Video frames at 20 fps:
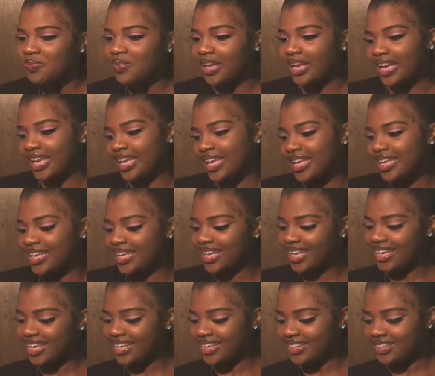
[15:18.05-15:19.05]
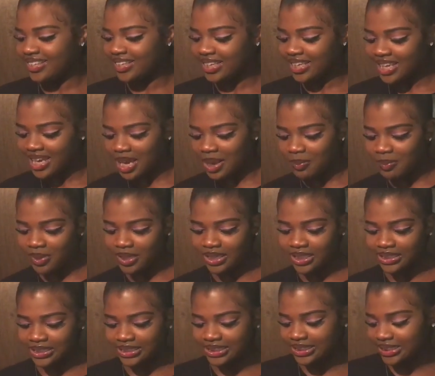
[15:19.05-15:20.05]
And he he looking at me
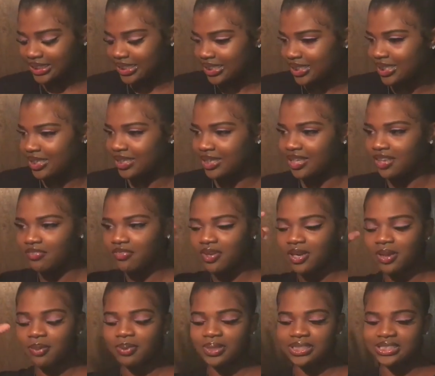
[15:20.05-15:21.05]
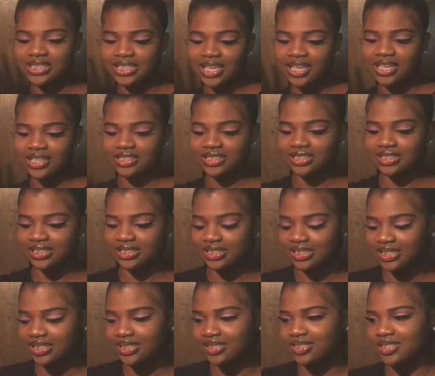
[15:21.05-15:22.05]
and shit, lifting up his glasses,
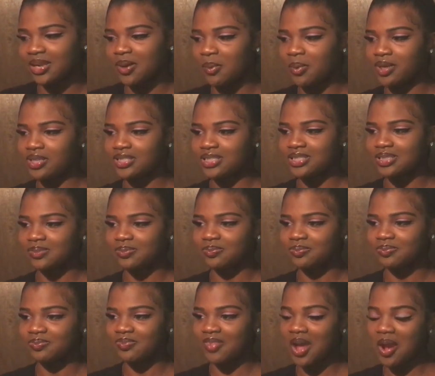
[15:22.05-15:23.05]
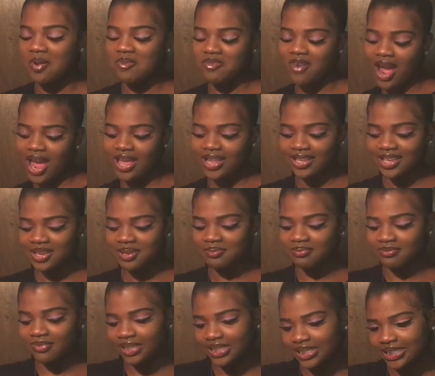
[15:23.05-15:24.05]
looking, talking about some, all right, little
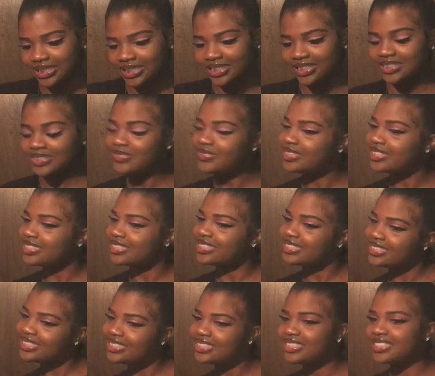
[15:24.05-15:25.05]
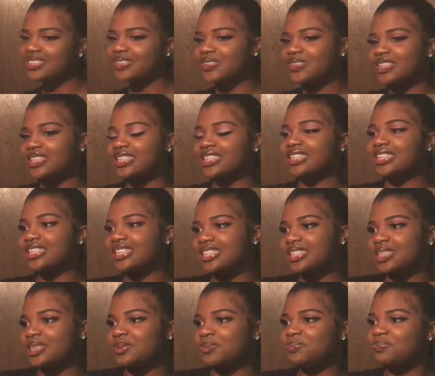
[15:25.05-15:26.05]
bug, you look good, you look
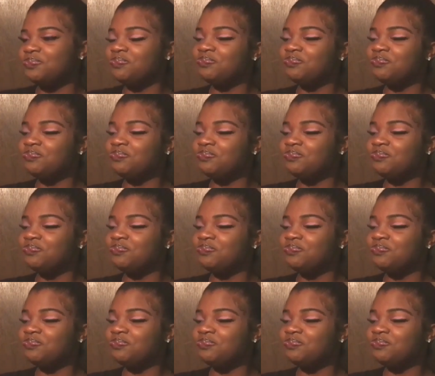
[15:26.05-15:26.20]
good.